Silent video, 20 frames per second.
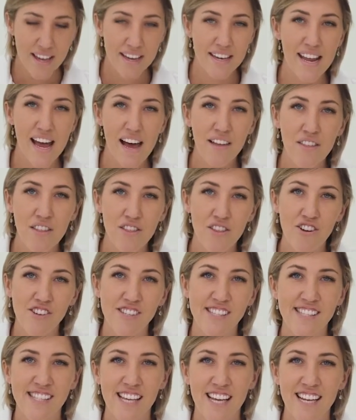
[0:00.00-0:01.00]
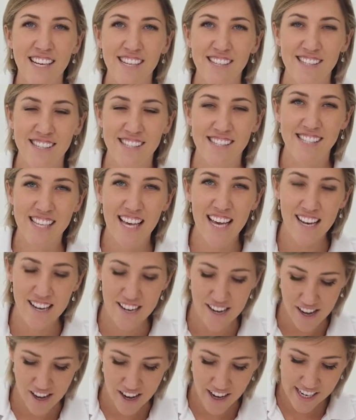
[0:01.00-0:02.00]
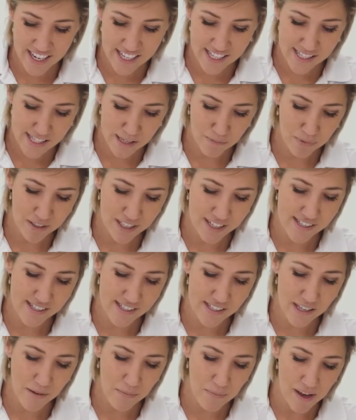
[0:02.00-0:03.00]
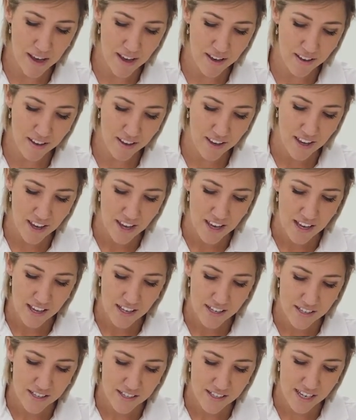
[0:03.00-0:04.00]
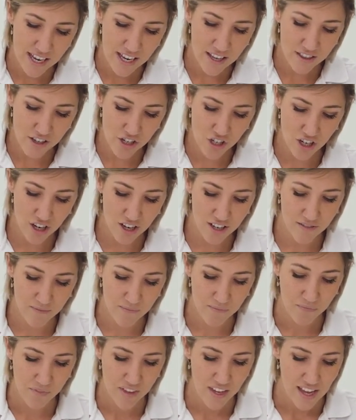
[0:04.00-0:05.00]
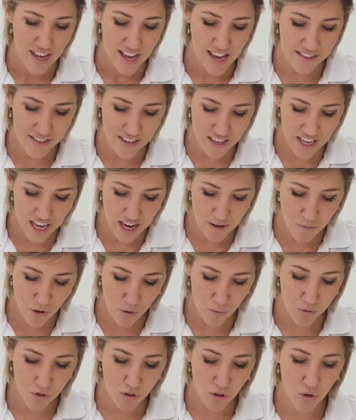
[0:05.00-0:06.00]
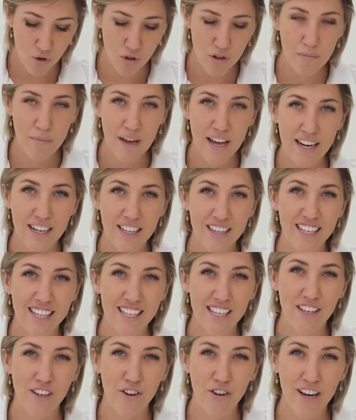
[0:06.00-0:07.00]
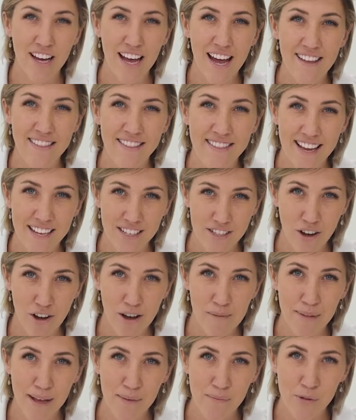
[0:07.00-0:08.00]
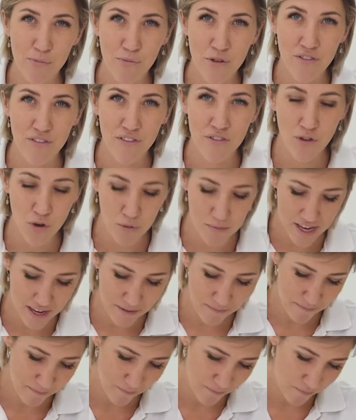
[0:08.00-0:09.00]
Now that those settings are set, I can simply sit back, take the shot, and the camera will automatically create that time-lapse movie for me.